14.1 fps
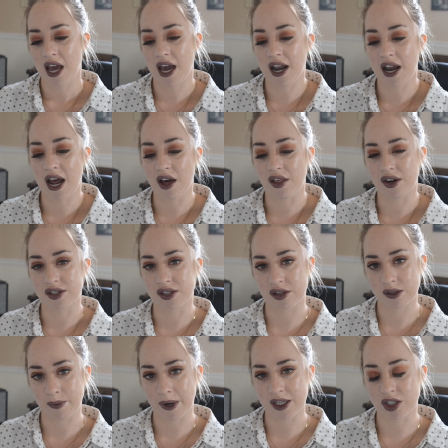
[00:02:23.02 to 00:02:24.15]
and how they're so
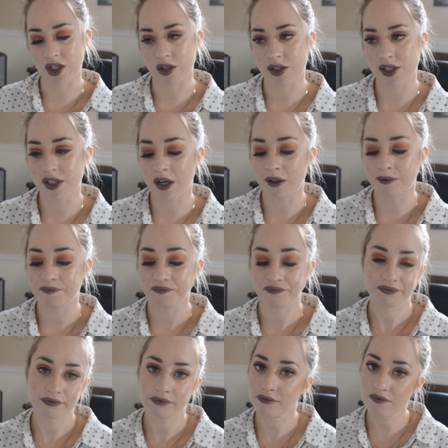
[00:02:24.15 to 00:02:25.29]
special. So
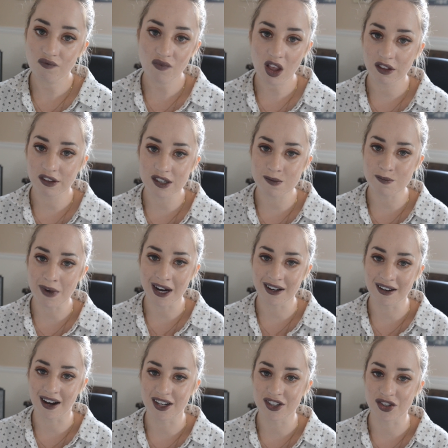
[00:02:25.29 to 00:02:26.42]
this might
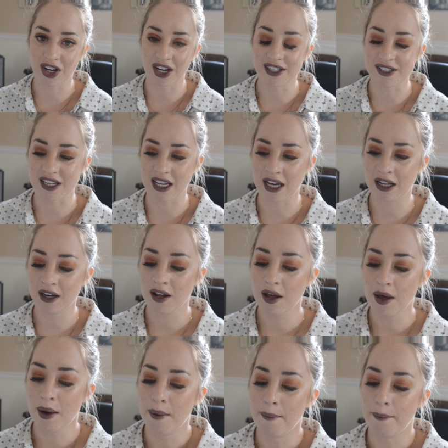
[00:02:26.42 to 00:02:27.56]
not translate,
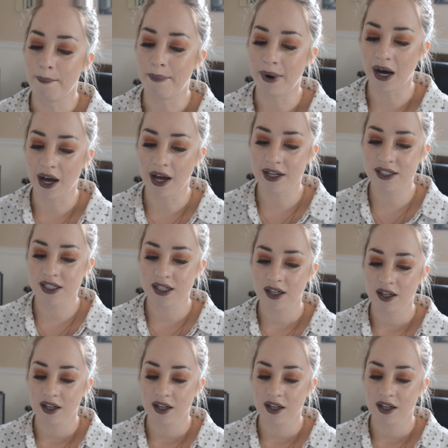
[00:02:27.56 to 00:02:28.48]
but